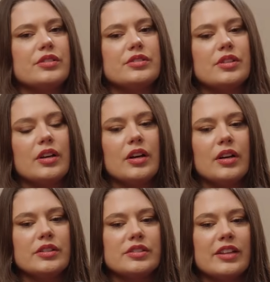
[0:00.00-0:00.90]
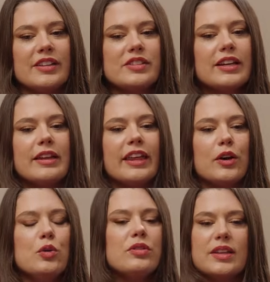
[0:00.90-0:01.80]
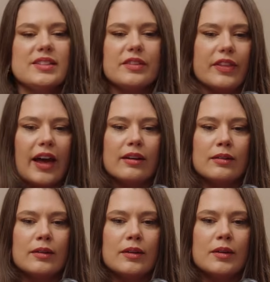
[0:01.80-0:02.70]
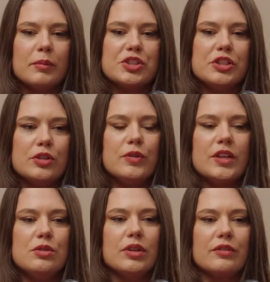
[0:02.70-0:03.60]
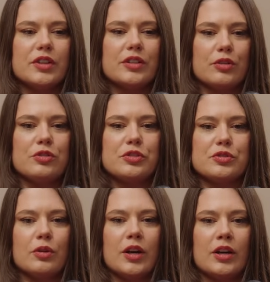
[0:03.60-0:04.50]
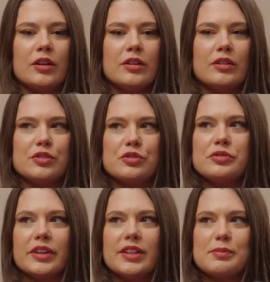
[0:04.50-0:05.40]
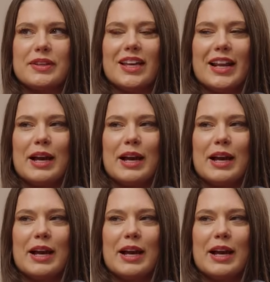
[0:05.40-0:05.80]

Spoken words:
It does. That's like, and like, who thinks of that? But she knew that you loved a grocery store, So she was like, let's make that